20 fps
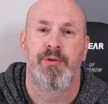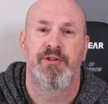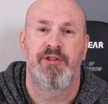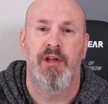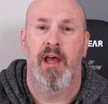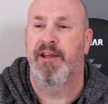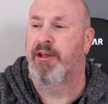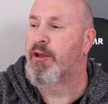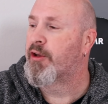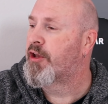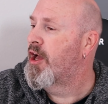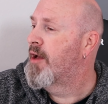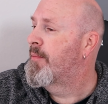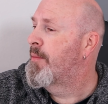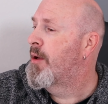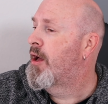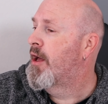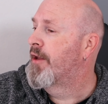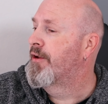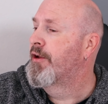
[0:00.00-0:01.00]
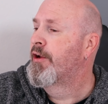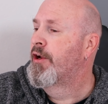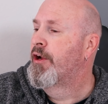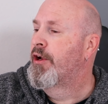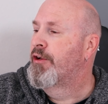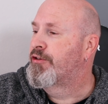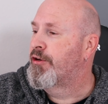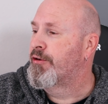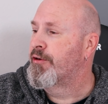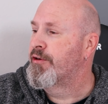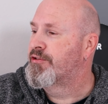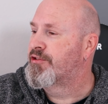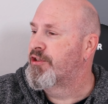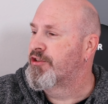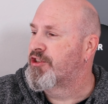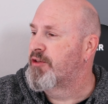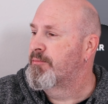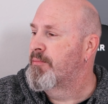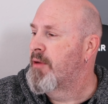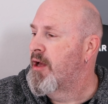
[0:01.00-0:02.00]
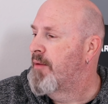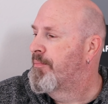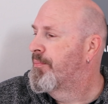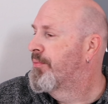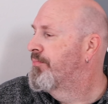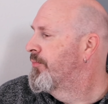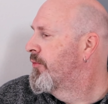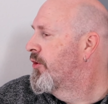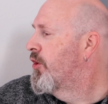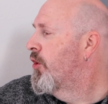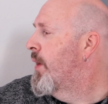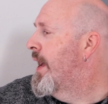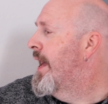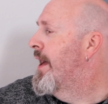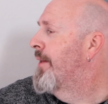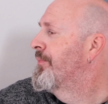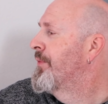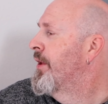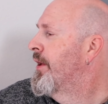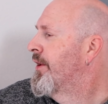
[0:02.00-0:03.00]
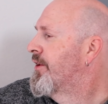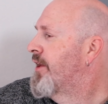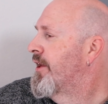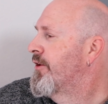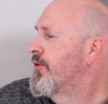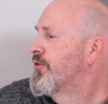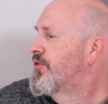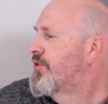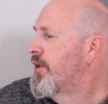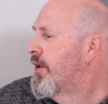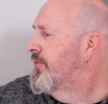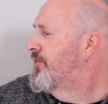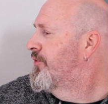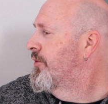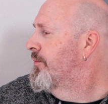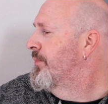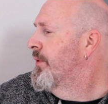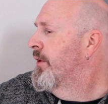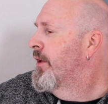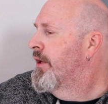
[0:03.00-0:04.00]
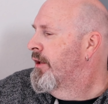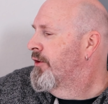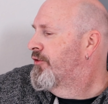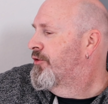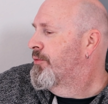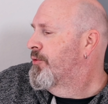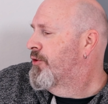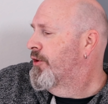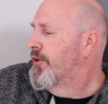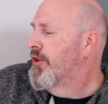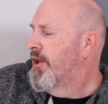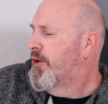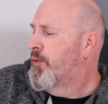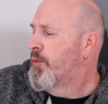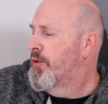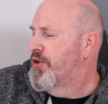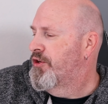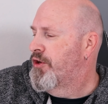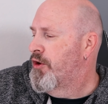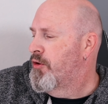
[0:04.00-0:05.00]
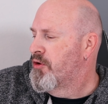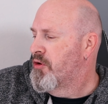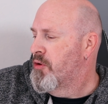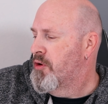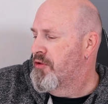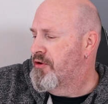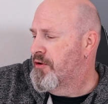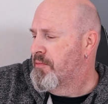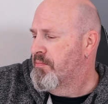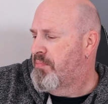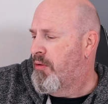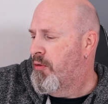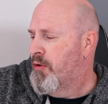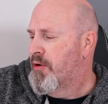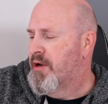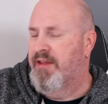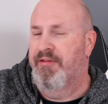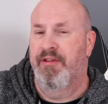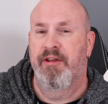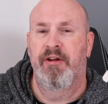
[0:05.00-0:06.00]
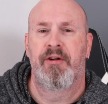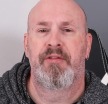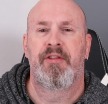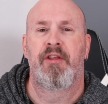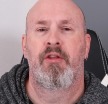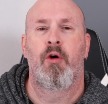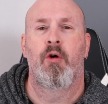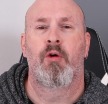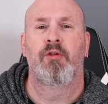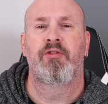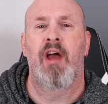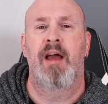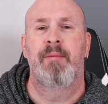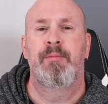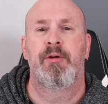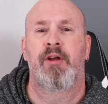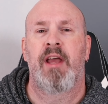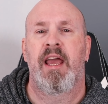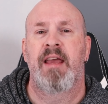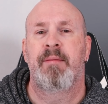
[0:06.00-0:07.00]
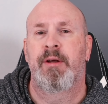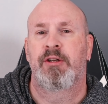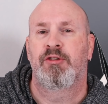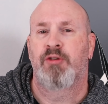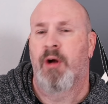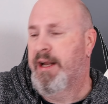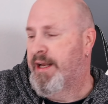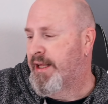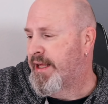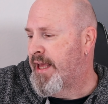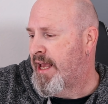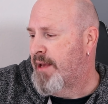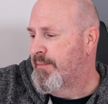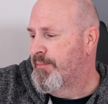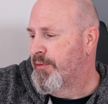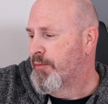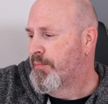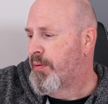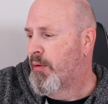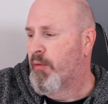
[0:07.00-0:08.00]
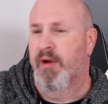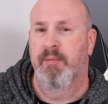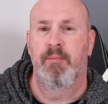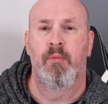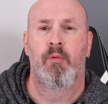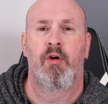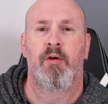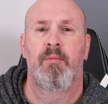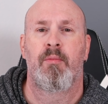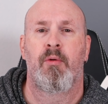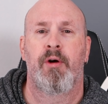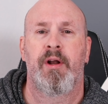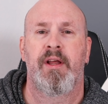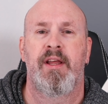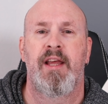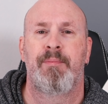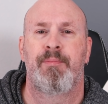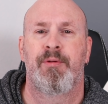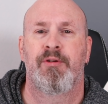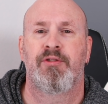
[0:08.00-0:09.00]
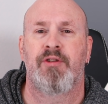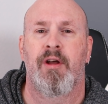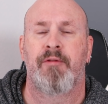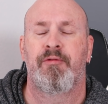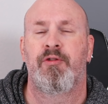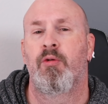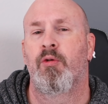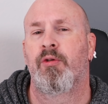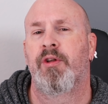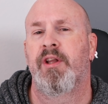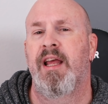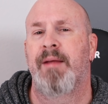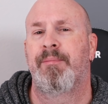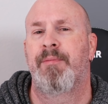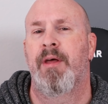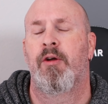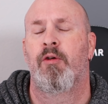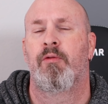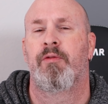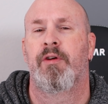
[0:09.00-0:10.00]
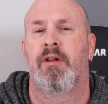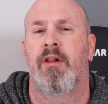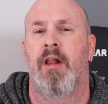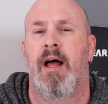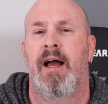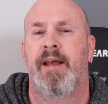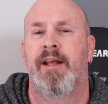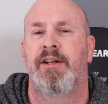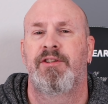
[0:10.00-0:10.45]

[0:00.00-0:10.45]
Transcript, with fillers: It's not like you come on, turn your system up, go out, get yourself some some good liquid, you know, and go in there and pour it in there, and then the whole time you're gaming, trying to game, you're pouring more and more to keep your stuff cool, to keep that overclock.